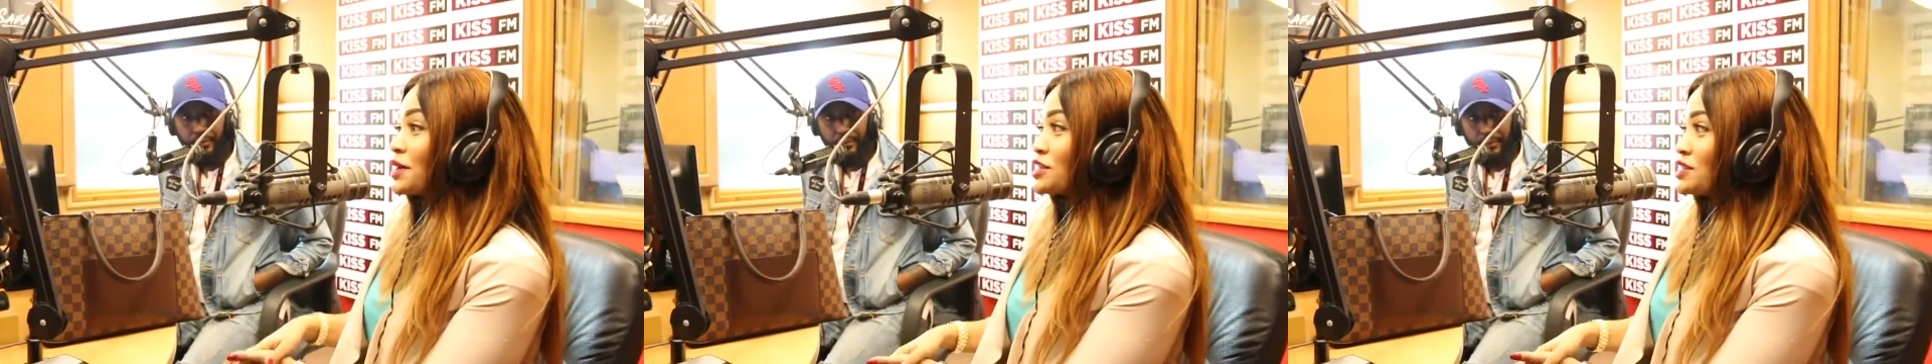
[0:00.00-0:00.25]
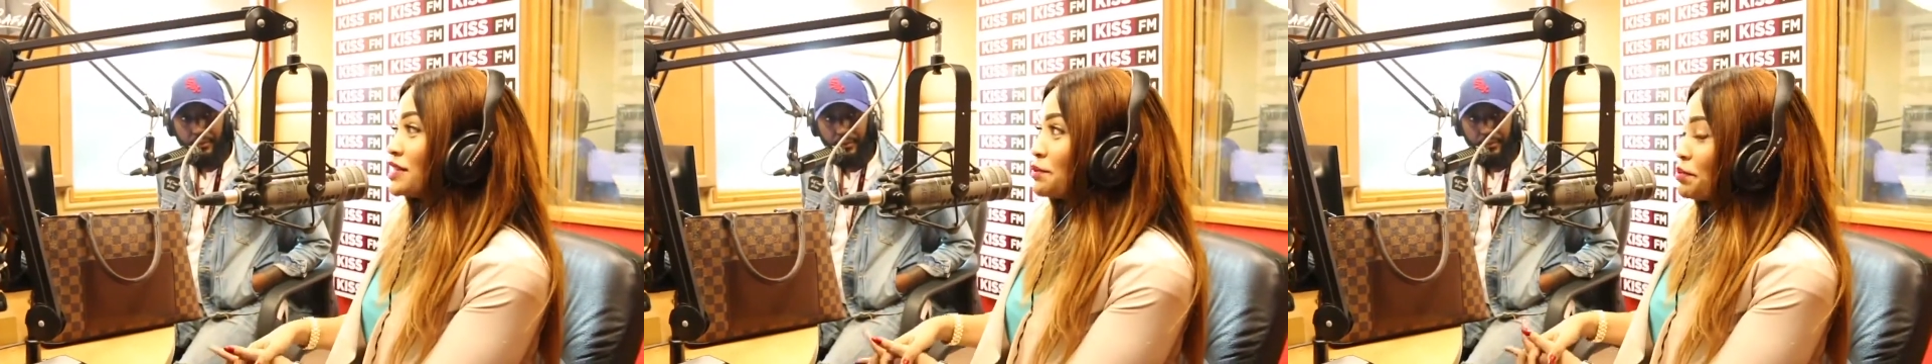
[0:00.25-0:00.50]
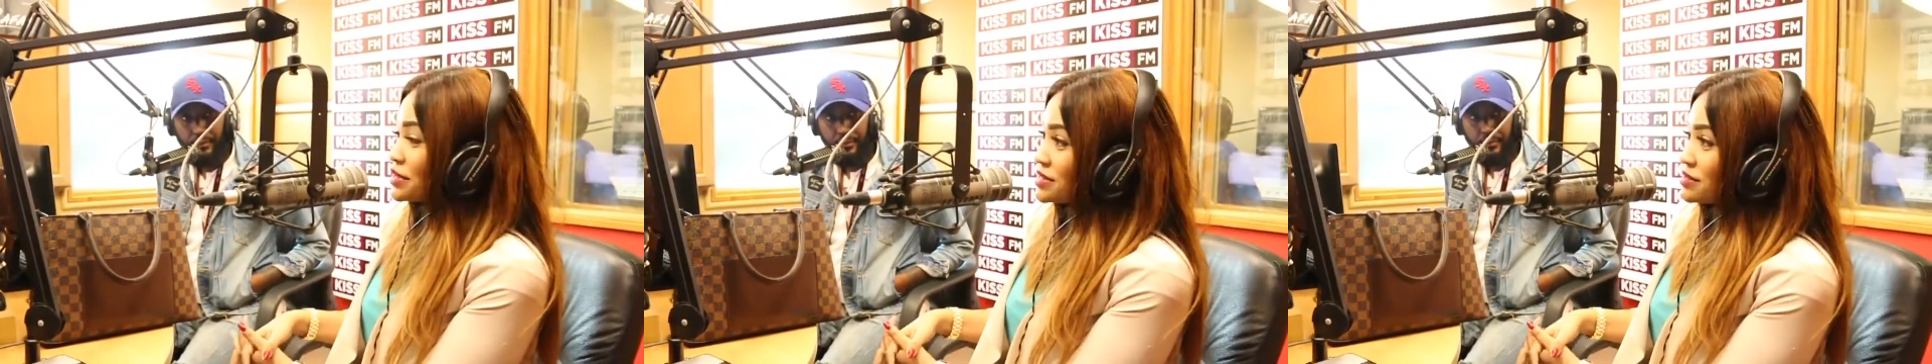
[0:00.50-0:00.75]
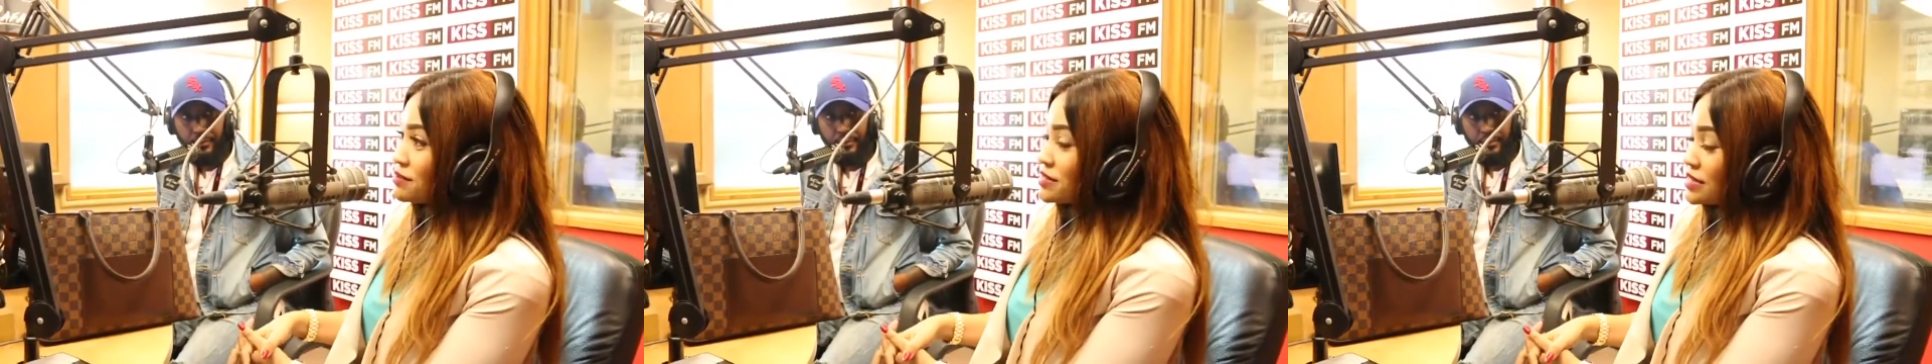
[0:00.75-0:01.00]
actually a
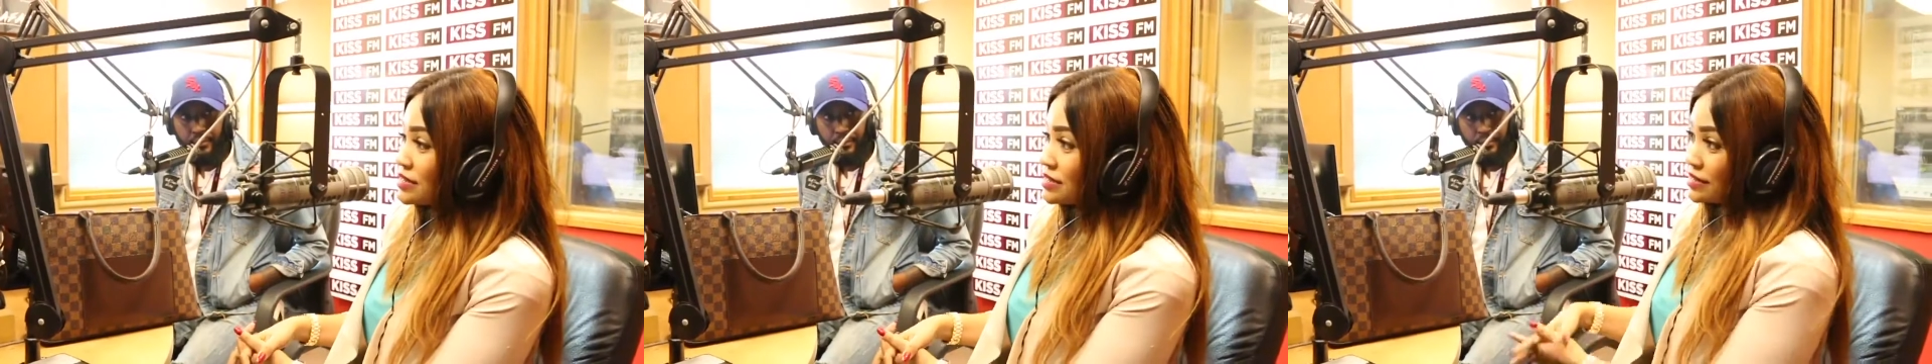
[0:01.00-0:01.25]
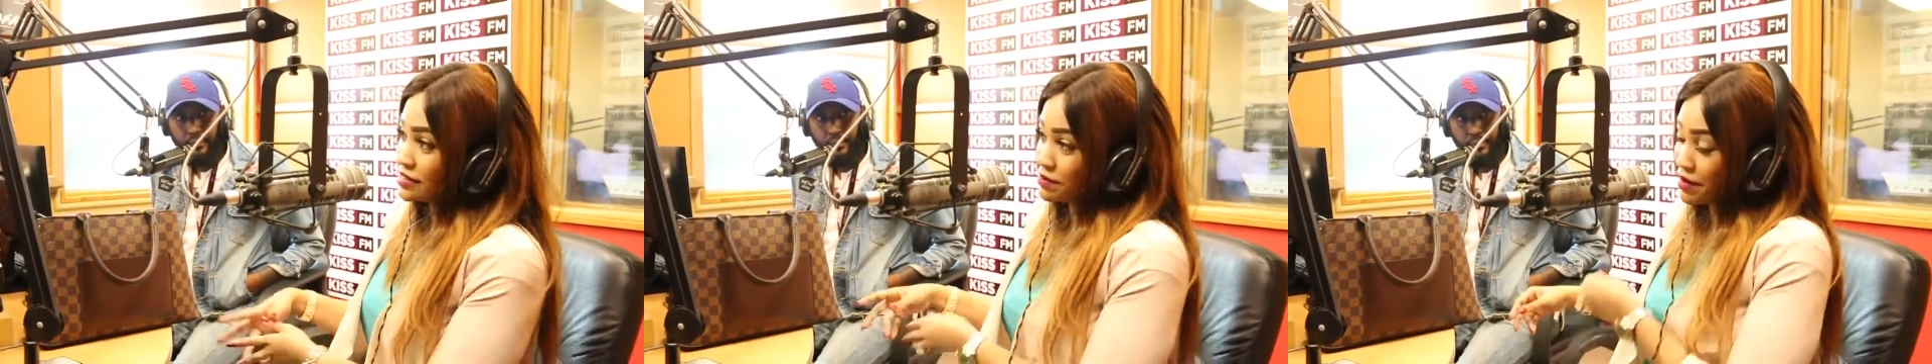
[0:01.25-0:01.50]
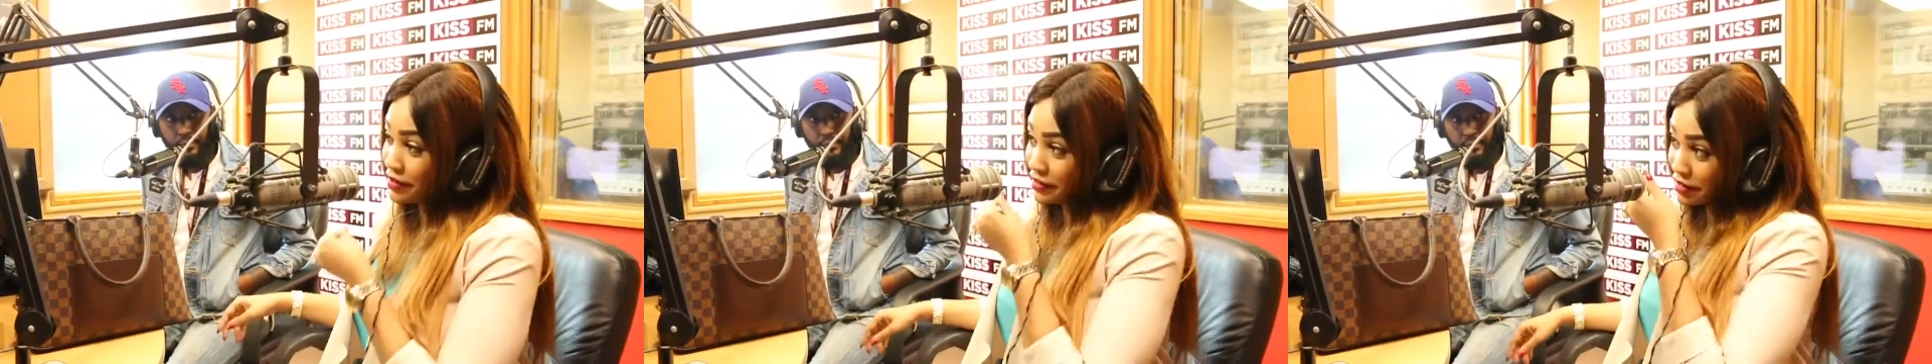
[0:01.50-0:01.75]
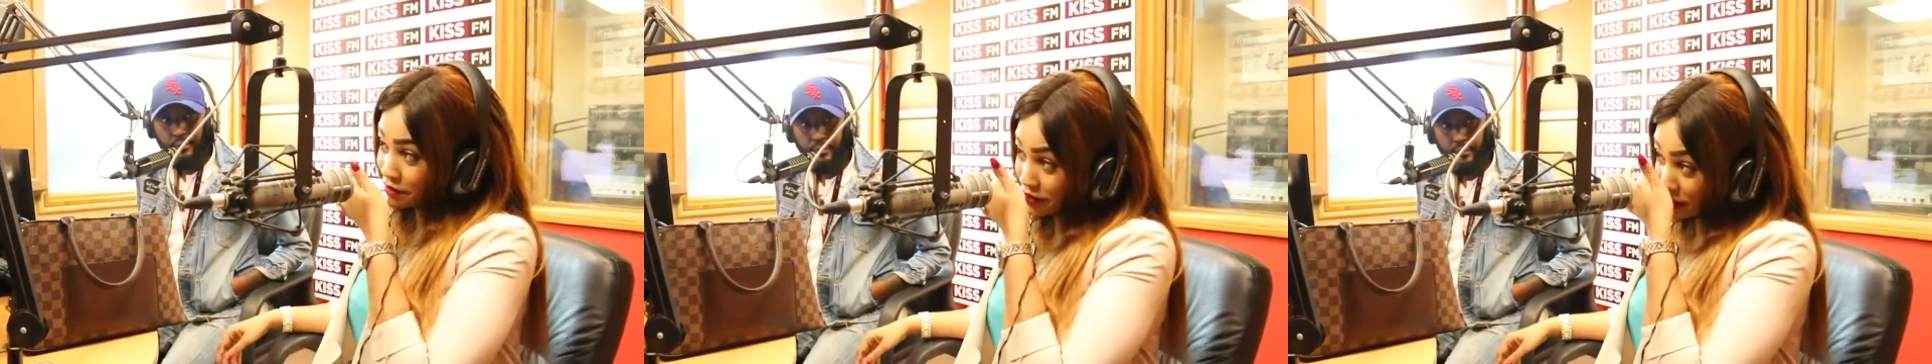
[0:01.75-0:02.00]
person who just sits around
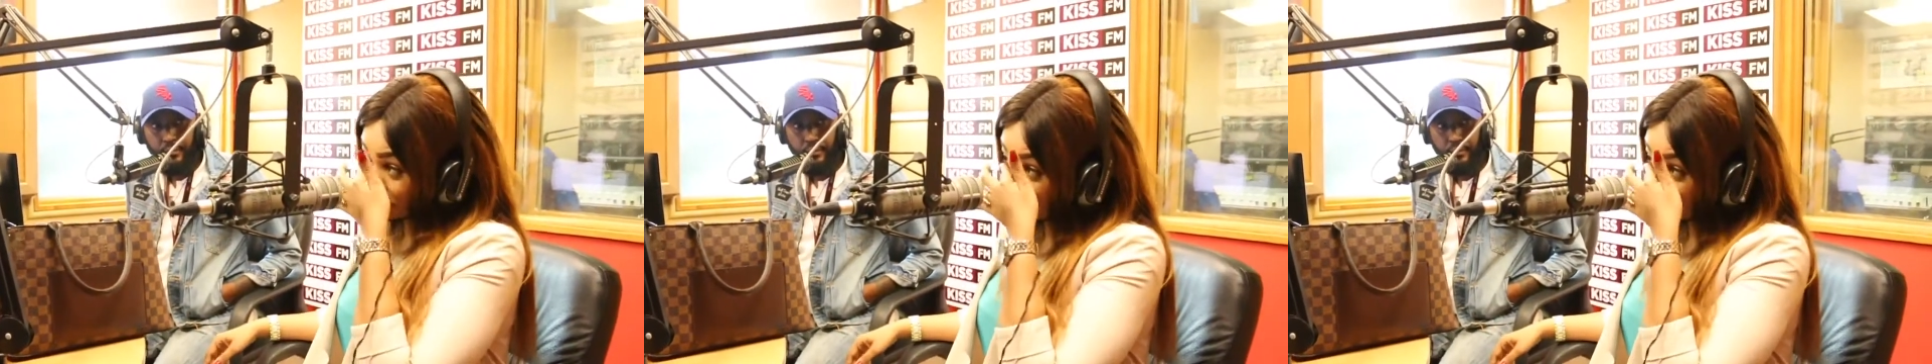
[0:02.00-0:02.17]
and everything